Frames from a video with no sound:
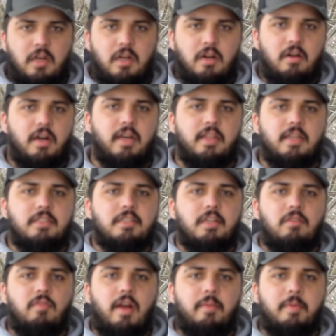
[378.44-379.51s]
Alright, and that's going
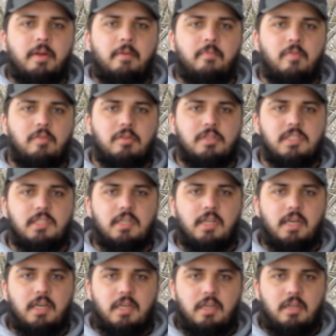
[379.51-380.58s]
to wrap it up for us
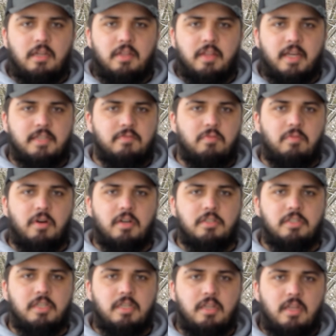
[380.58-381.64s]
today. Thanks for
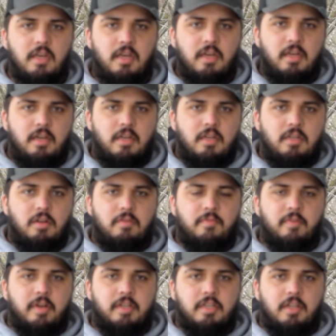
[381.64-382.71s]
watching. Don't
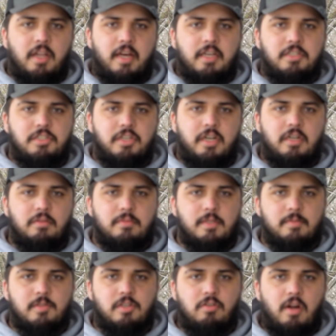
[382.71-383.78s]
forget to like, share, and
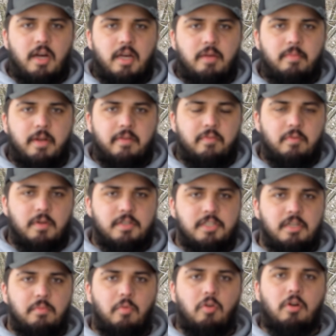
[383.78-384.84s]
subscribe. And if you want to
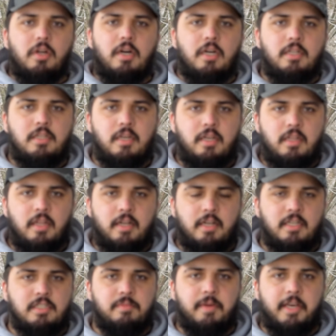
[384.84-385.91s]
see more content that
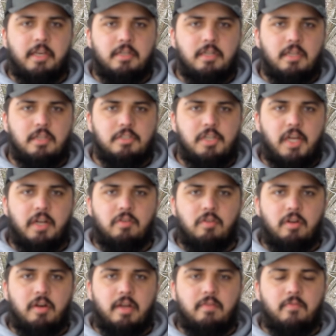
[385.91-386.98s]
doesn't make it to the channel,
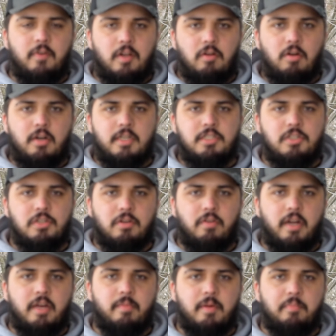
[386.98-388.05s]
go ahead and follow our
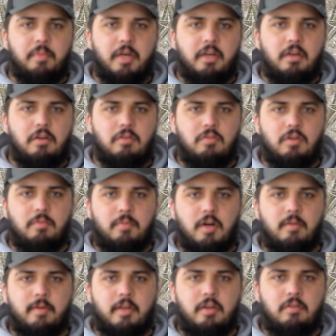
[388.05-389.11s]
Instagram at Pig Kahuna
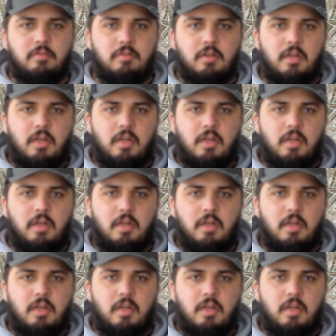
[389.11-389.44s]
Barbecue.